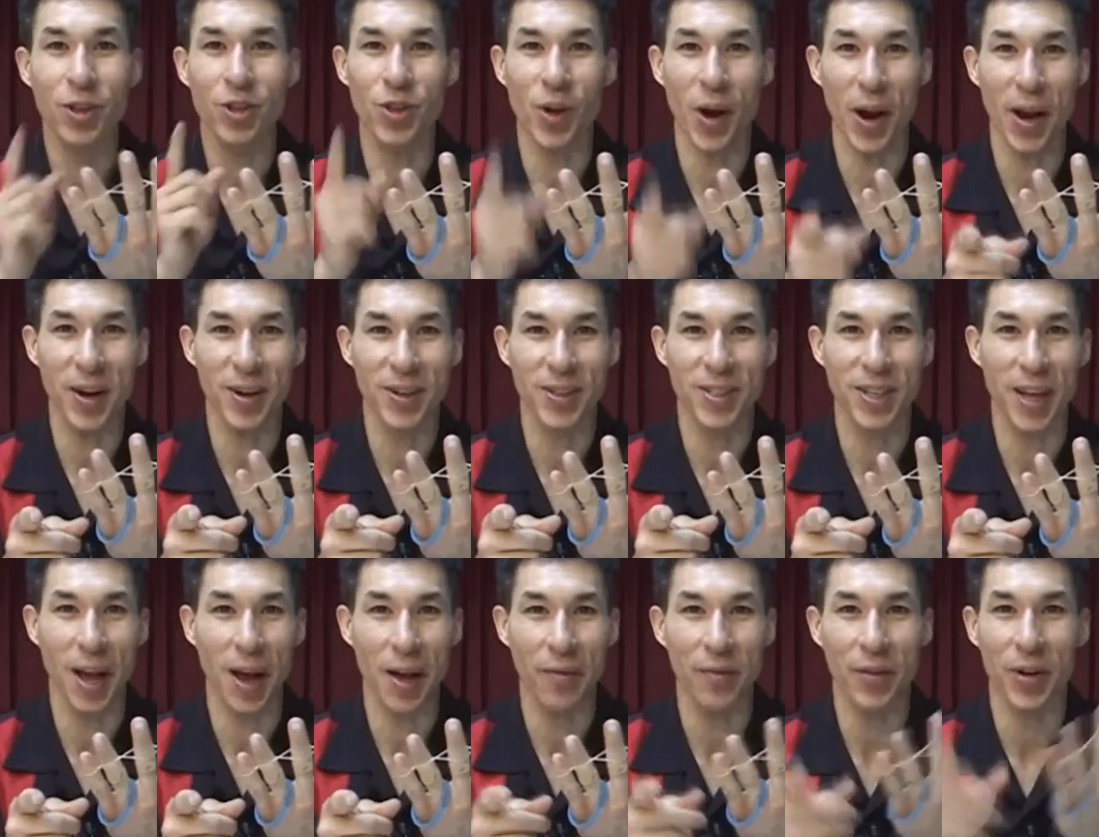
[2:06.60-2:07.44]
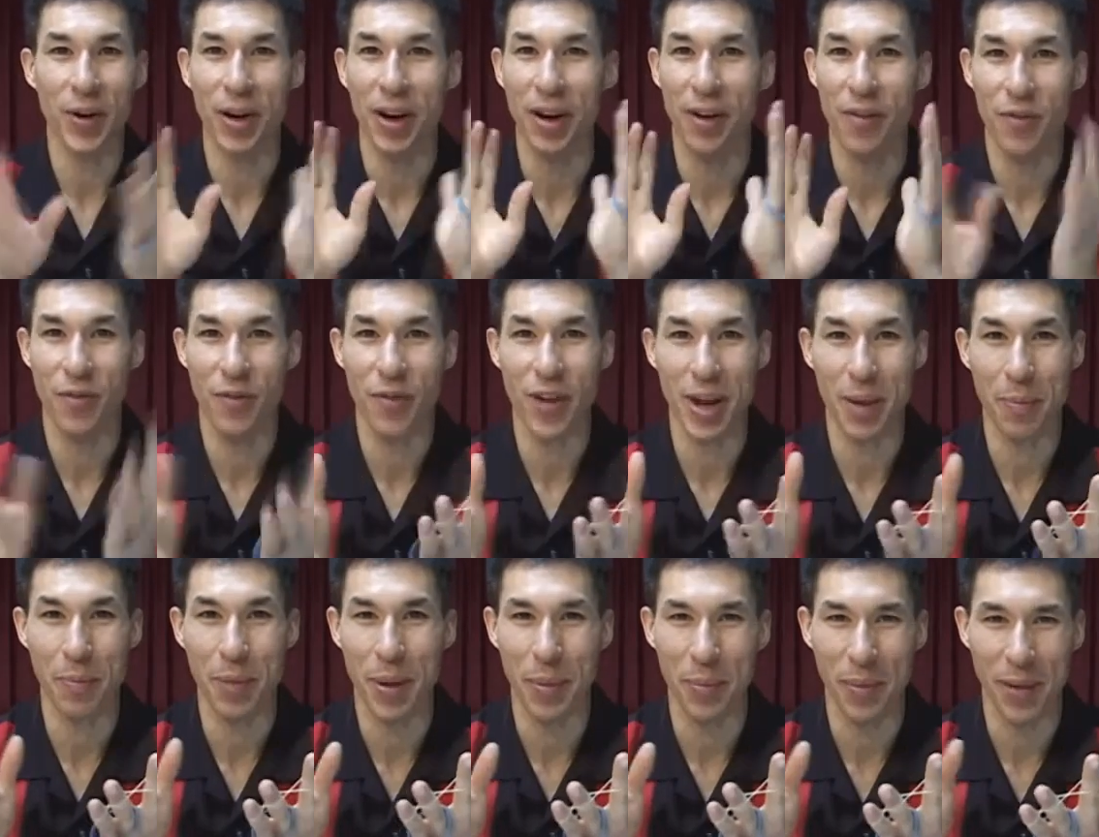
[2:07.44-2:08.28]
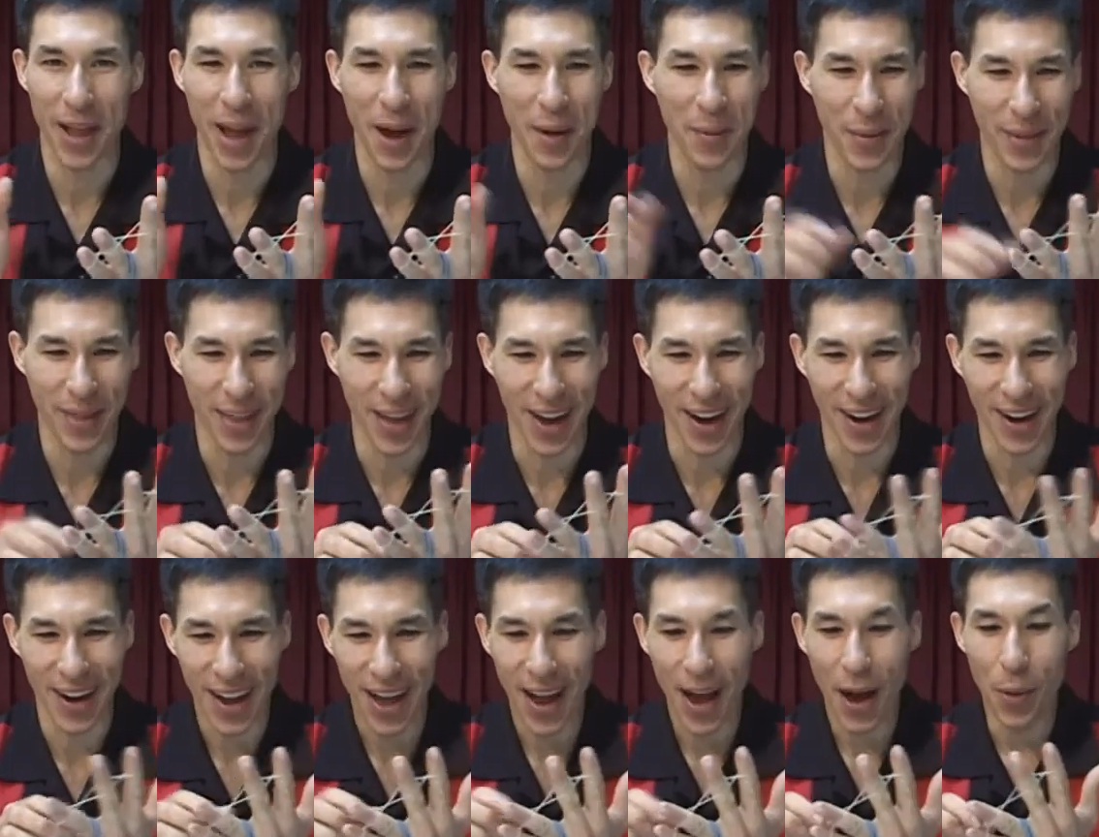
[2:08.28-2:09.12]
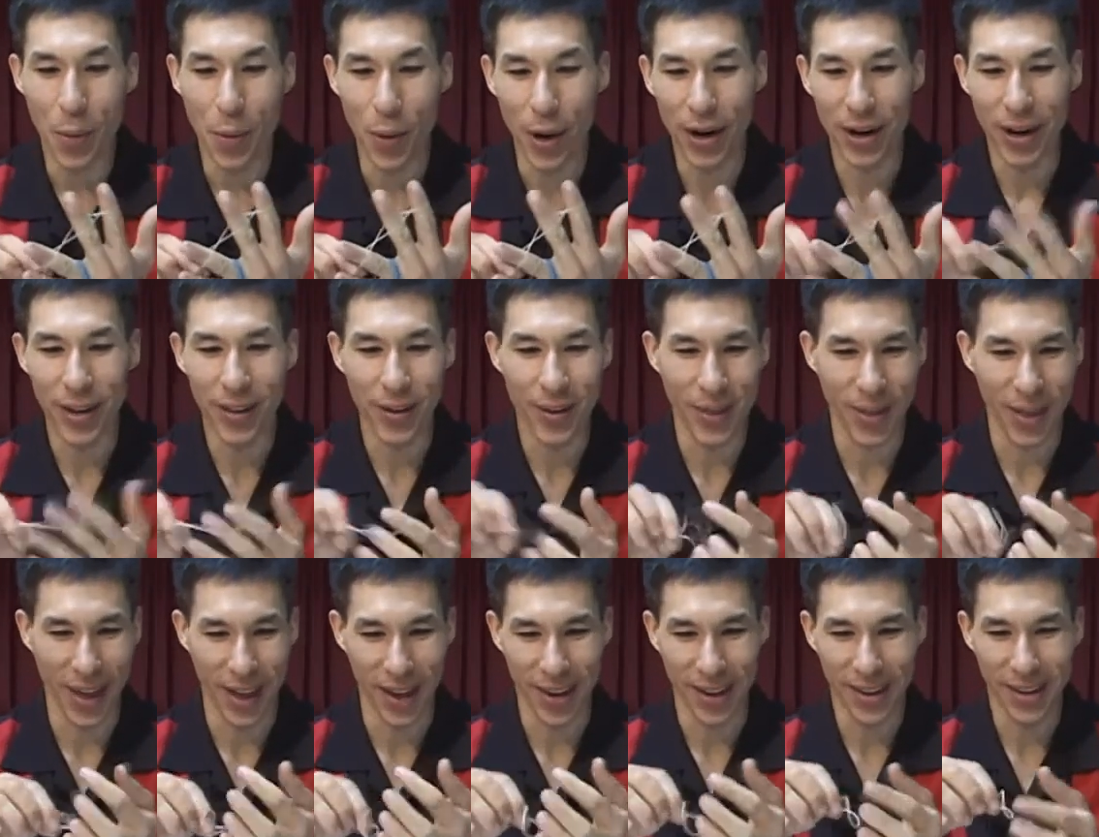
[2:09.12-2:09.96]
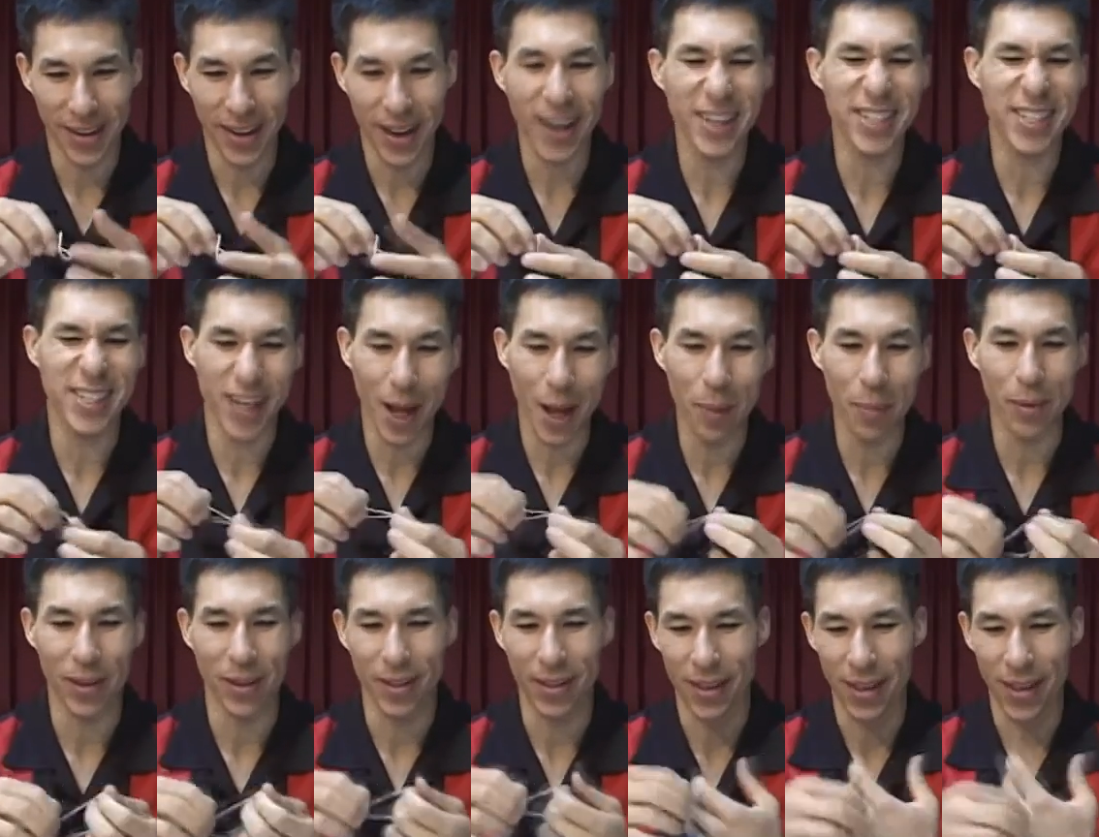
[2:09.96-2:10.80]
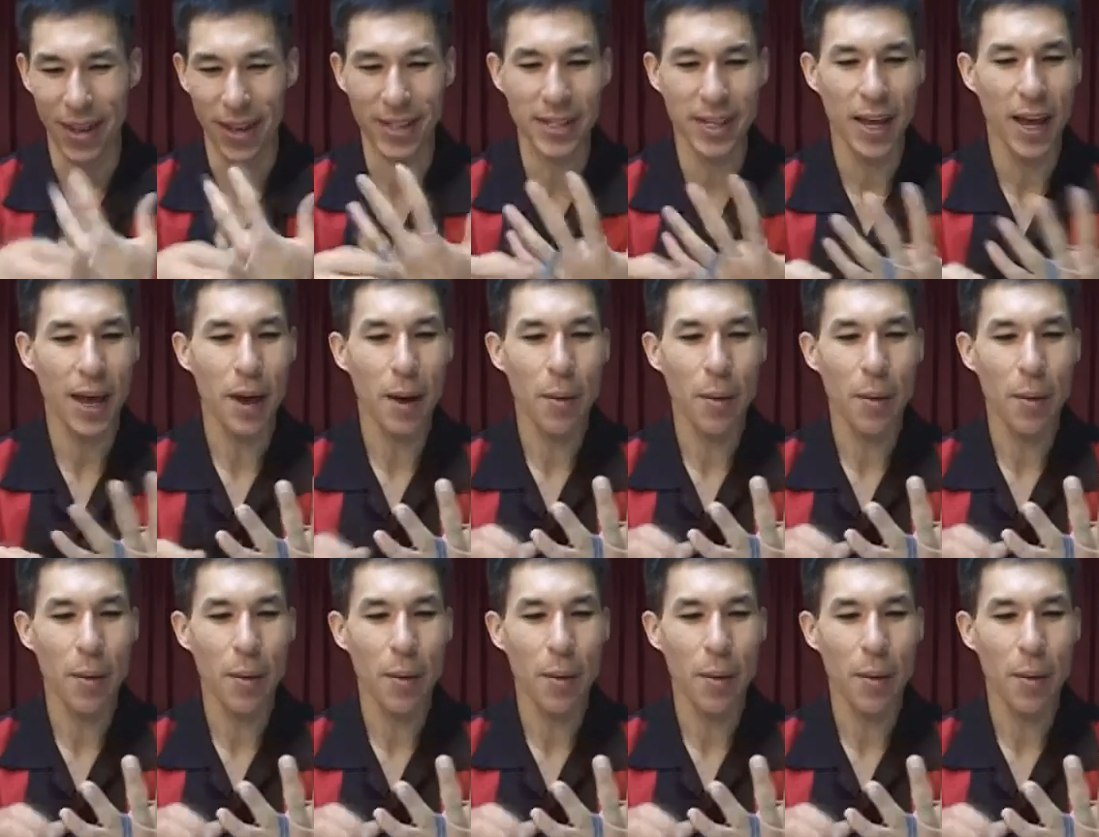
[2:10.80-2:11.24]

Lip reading: Try it yourself. You're going to freak people out with that. One other thing, actually a couple other things.